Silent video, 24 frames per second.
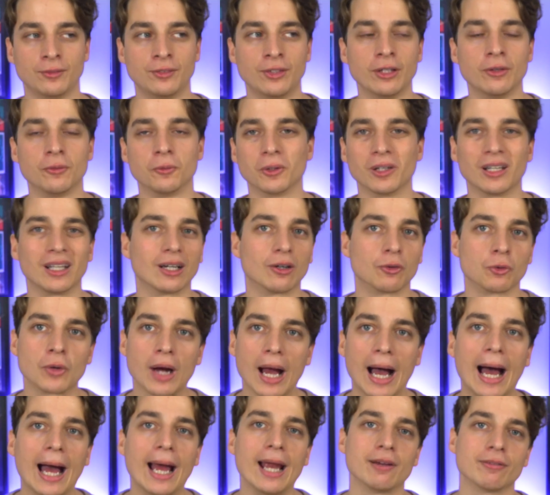didn't really
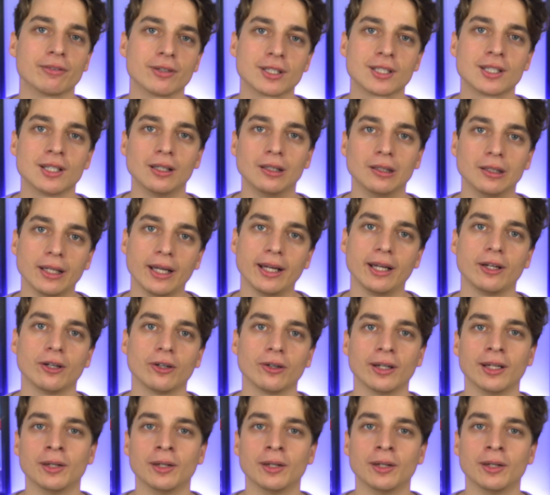arrive until later.